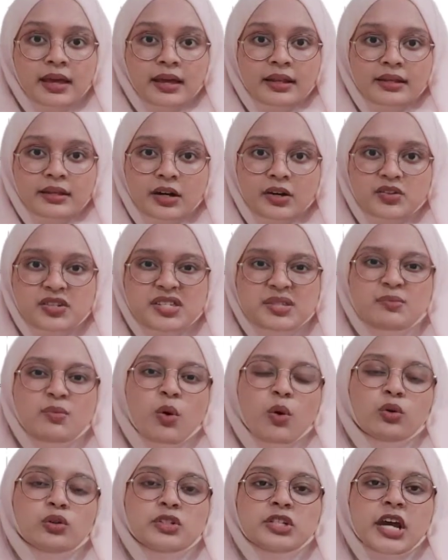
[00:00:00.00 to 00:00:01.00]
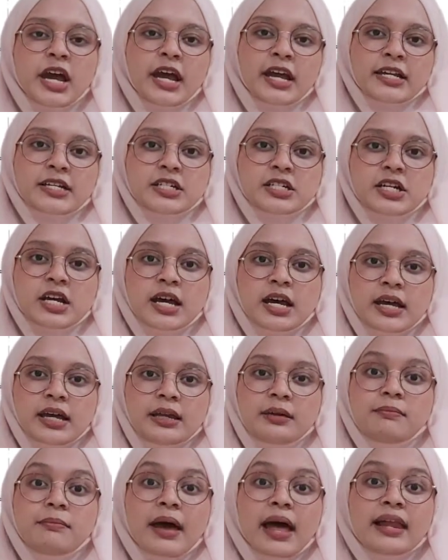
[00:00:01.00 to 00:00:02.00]
There is small change
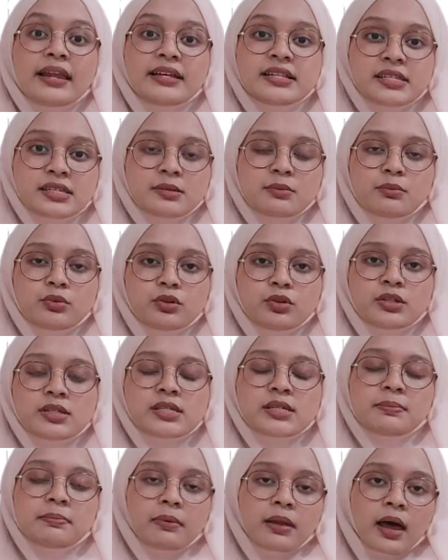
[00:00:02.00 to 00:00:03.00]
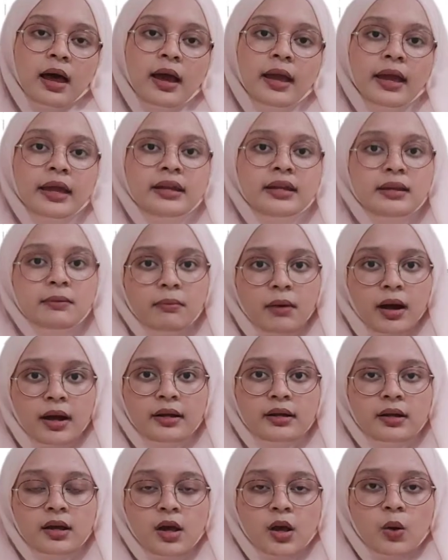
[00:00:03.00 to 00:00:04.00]
in balance between supply and
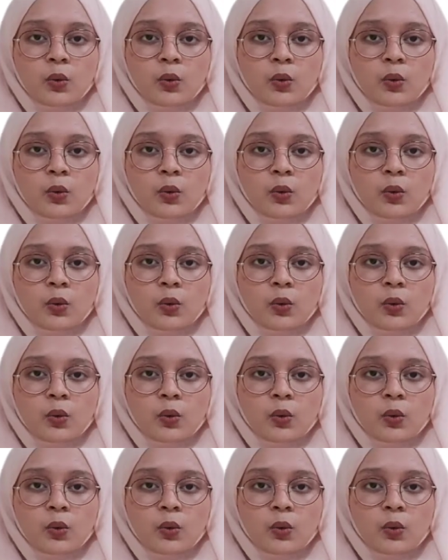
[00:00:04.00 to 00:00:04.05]
demand